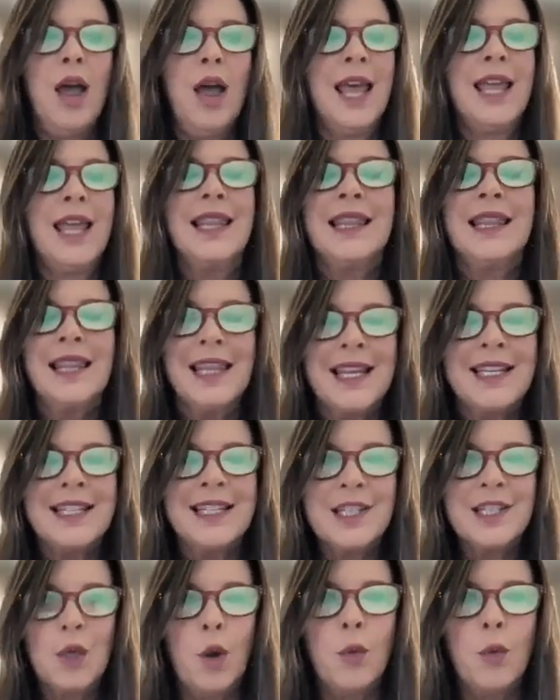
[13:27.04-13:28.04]
at
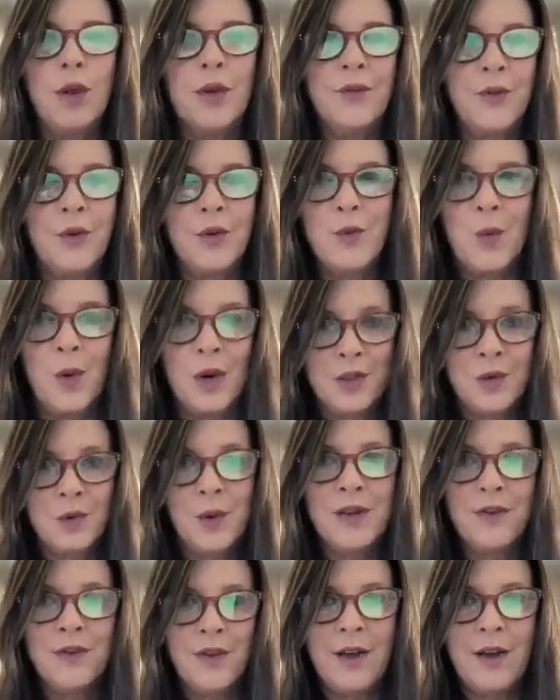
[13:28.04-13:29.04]
least sold it for
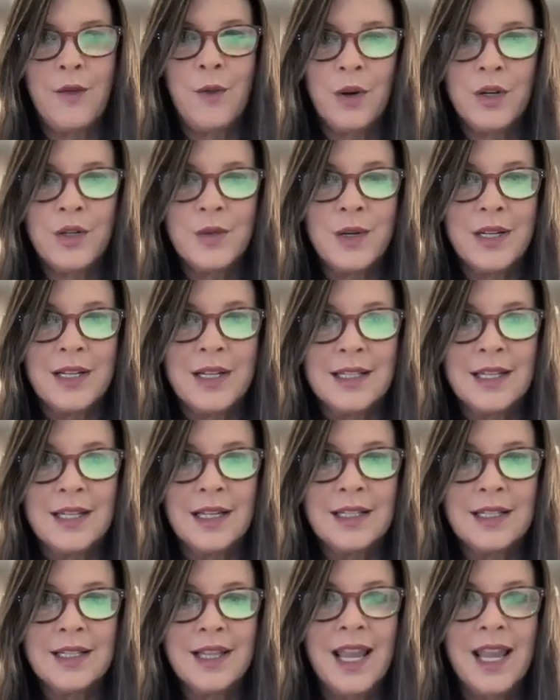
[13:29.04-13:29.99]
125 or 126.